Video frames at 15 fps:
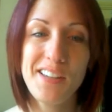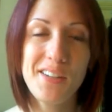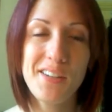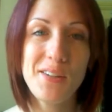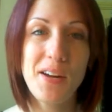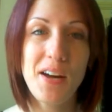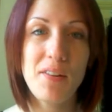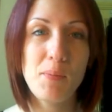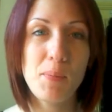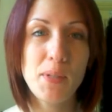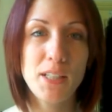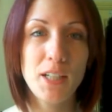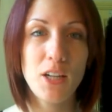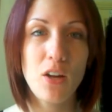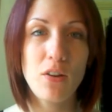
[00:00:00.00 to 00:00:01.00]
you have a
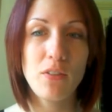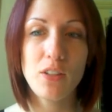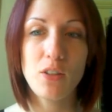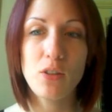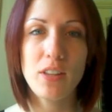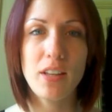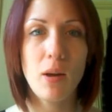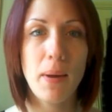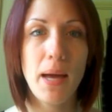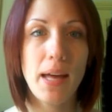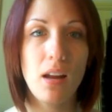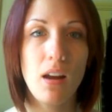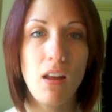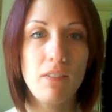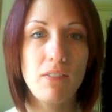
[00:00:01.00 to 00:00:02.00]
piece of clothing, you think, oh
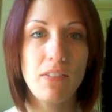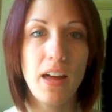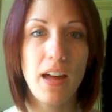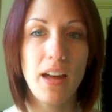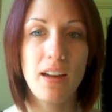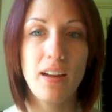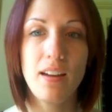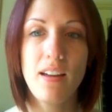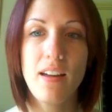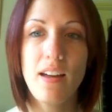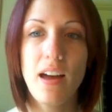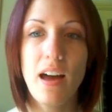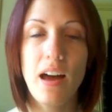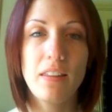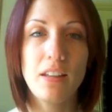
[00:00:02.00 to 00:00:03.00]
man, I love that,
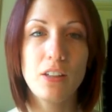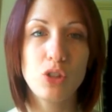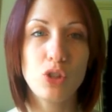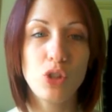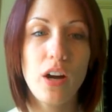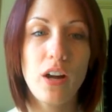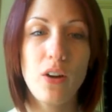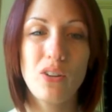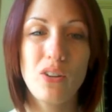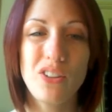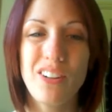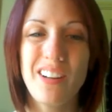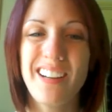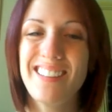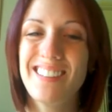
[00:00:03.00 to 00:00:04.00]
and then you try it on,
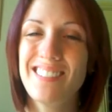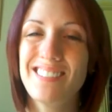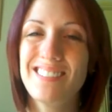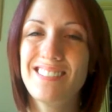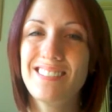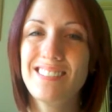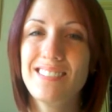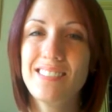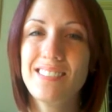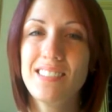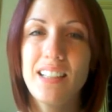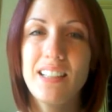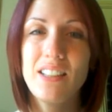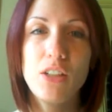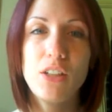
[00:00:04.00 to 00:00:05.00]
you're like,
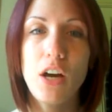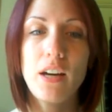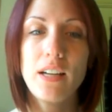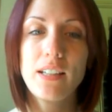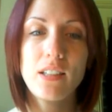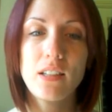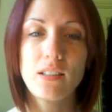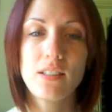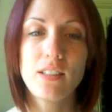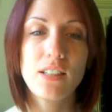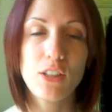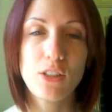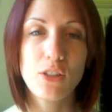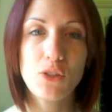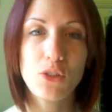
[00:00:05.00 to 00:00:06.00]
no, it
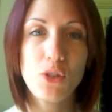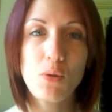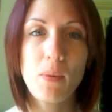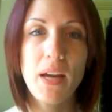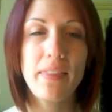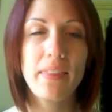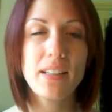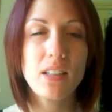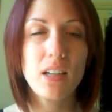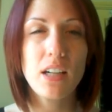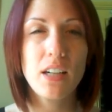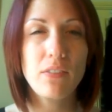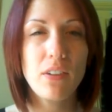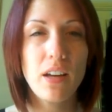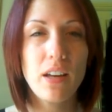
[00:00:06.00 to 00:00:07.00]
doesn't suit me. And that's
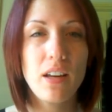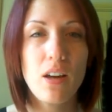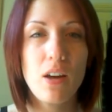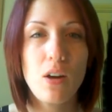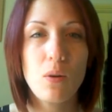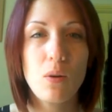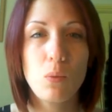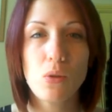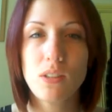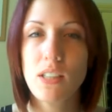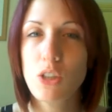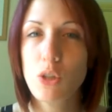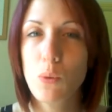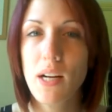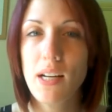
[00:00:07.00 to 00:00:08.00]
kind of like what
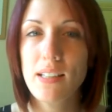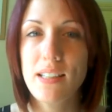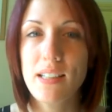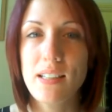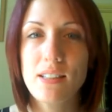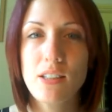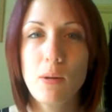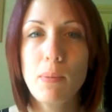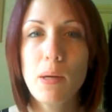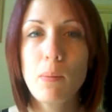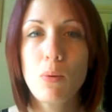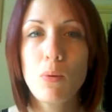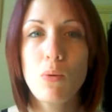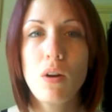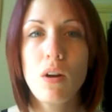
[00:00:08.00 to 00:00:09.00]
sexuality is. Some
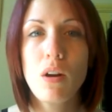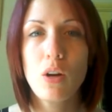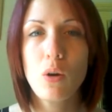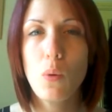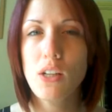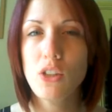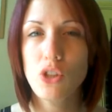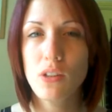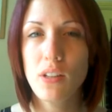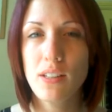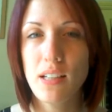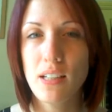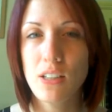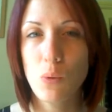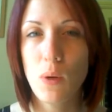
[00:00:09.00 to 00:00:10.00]
people question their
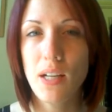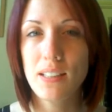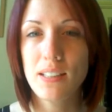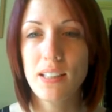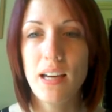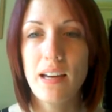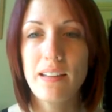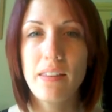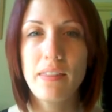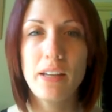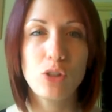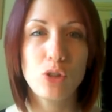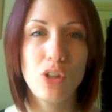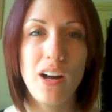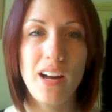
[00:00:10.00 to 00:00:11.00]
sexuality and then they
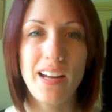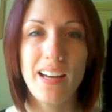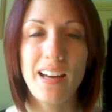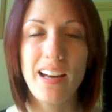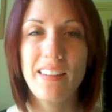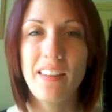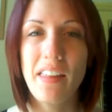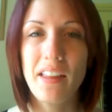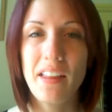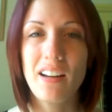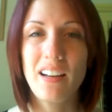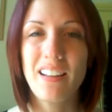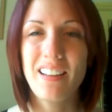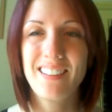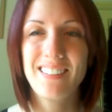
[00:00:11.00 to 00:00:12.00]
try it and then they're
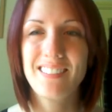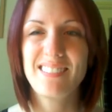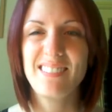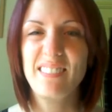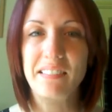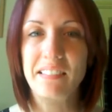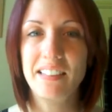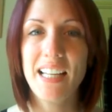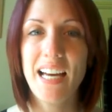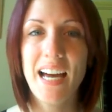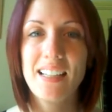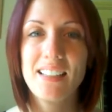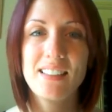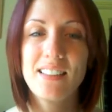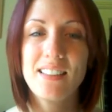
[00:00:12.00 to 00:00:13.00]
like,
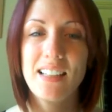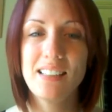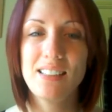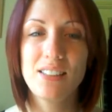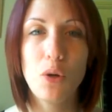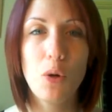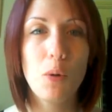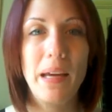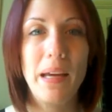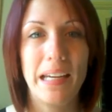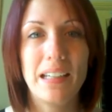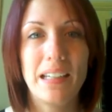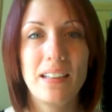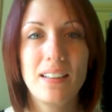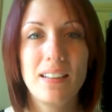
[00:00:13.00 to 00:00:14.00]
nah, it's not
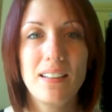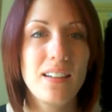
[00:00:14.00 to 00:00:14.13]
me.